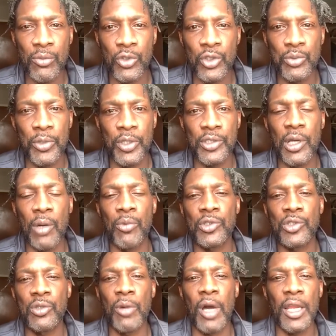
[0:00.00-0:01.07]
which means that when
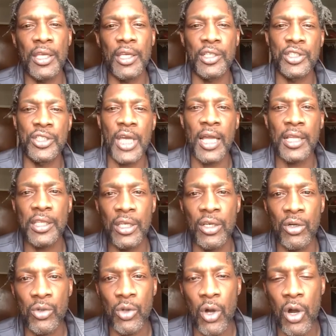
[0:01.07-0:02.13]
somebody gets shot,
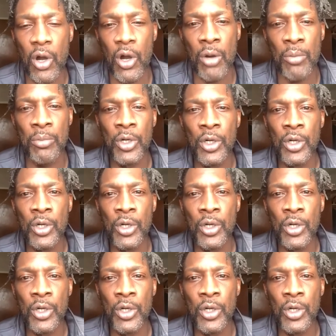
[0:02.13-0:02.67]
killed, harmed,